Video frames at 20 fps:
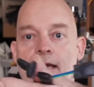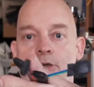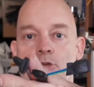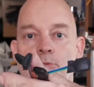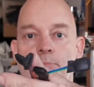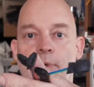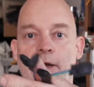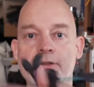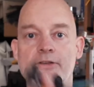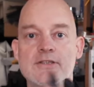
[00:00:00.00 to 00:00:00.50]
actual
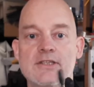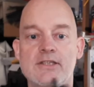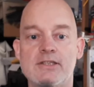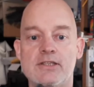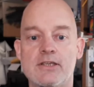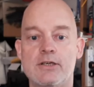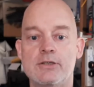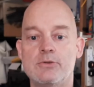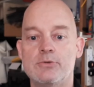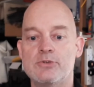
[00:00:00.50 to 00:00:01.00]
buttons
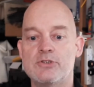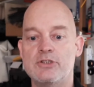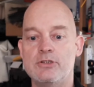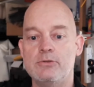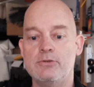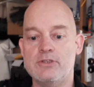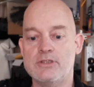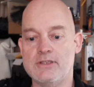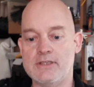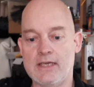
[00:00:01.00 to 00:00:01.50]
inside your
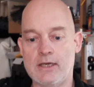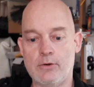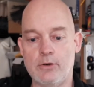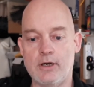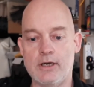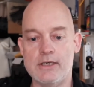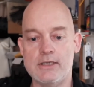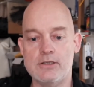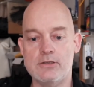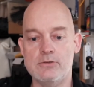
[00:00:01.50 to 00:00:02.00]
suit. Now
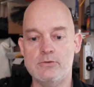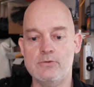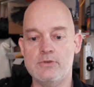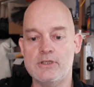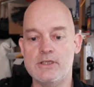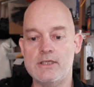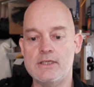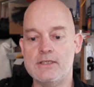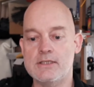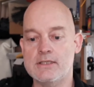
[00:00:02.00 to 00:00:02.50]
I do
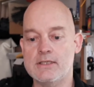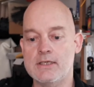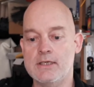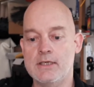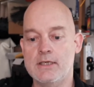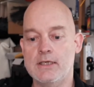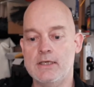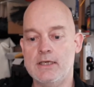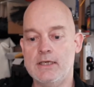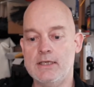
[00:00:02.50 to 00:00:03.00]
these
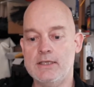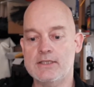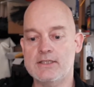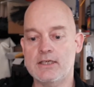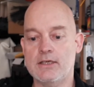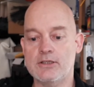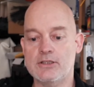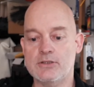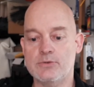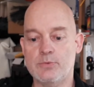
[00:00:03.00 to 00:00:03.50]
in
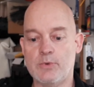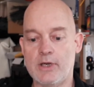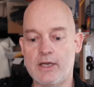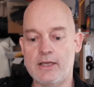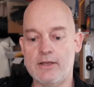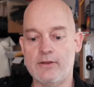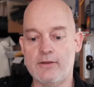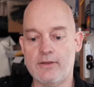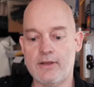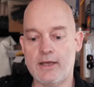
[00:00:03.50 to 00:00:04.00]
such a way
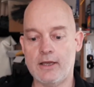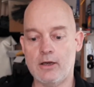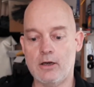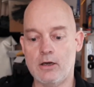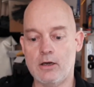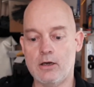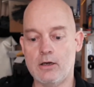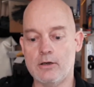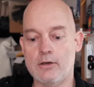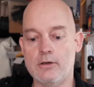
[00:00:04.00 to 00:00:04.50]
that they
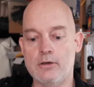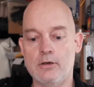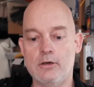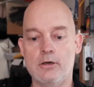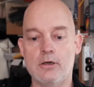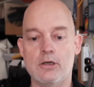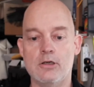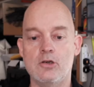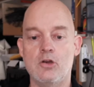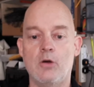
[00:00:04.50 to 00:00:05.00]
are
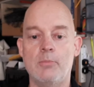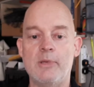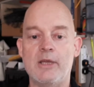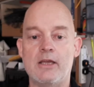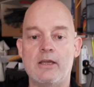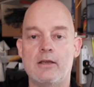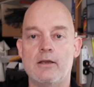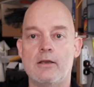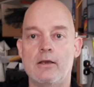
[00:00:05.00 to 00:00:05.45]
ergonomic